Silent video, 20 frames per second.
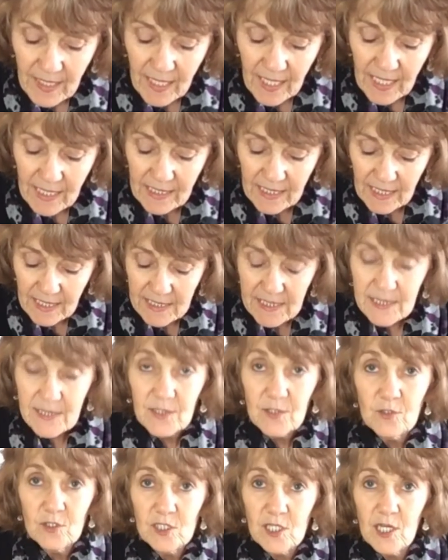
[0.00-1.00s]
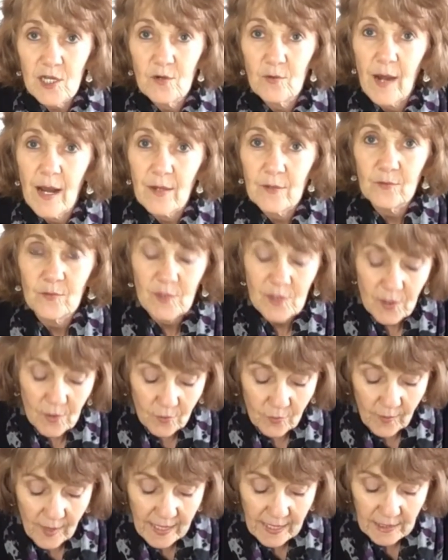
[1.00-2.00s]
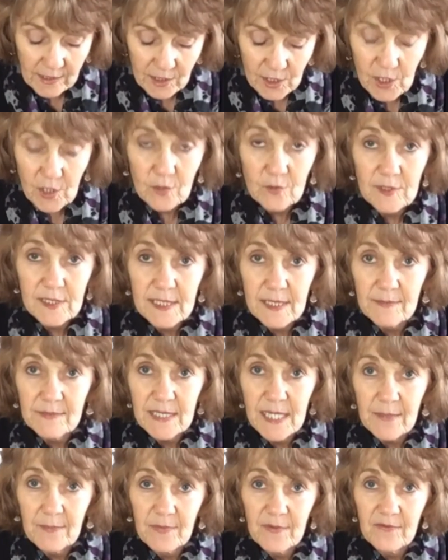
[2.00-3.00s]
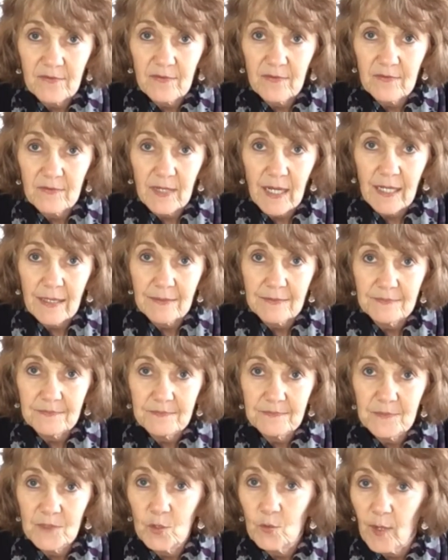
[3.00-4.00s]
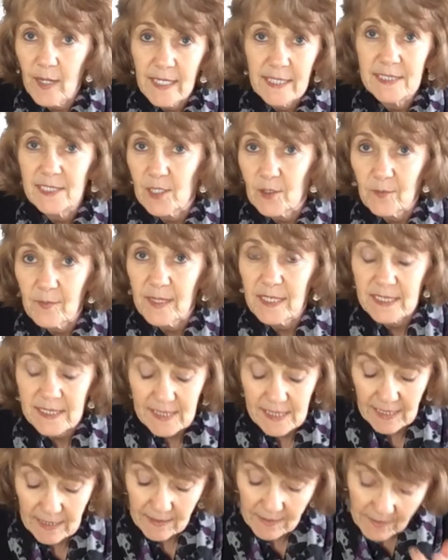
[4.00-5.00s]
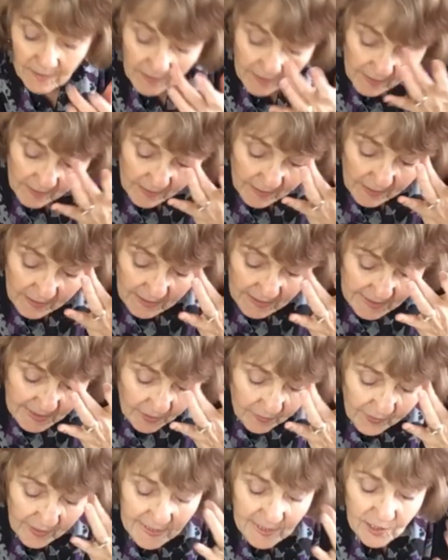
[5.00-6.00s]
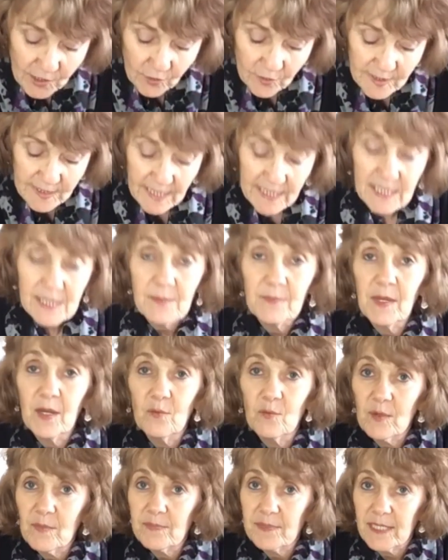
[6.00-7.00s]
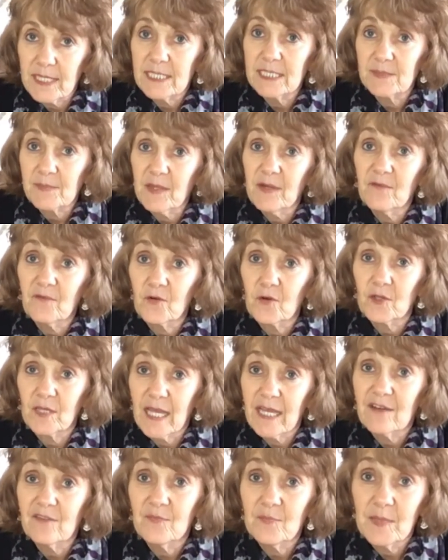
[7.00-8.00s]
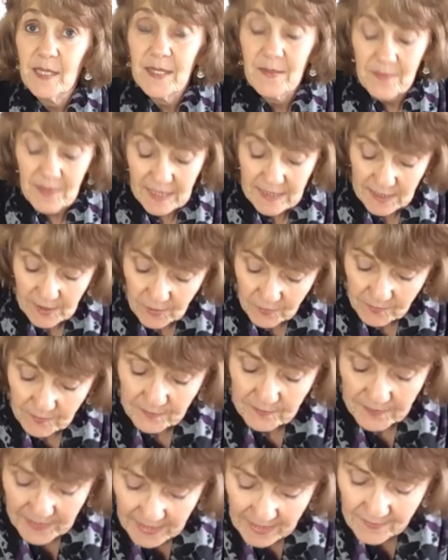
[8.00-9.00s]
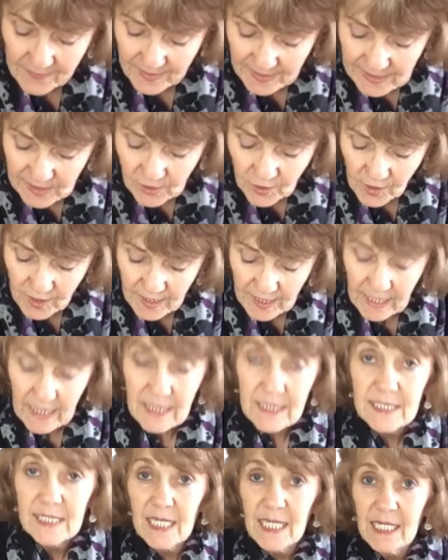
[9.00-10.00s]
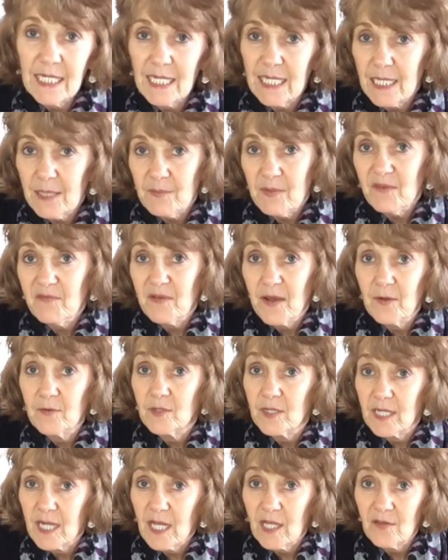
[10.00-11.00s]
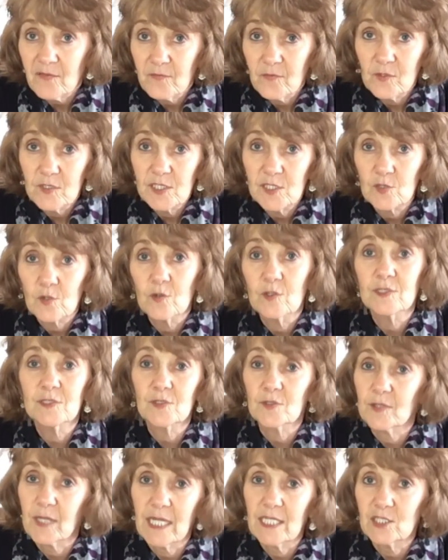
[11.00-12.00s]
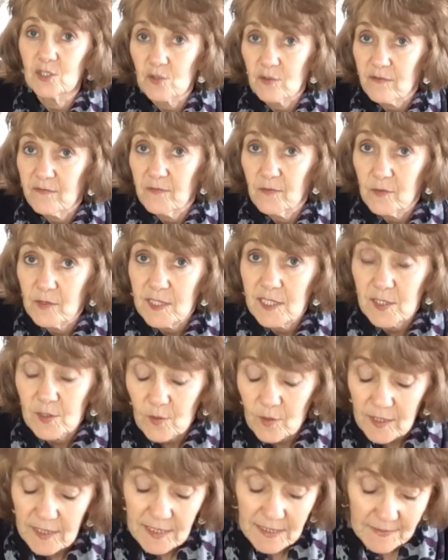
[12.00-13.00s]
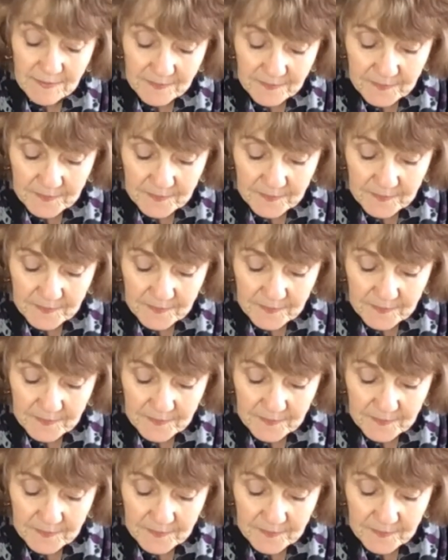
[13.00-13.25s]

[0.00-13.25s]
And it's usually ground with grain too. Some type of grains are mixed in. So it's used as a meat replacement for a lot of plant-based cookings, and it can be found in health food stores or natural food stores.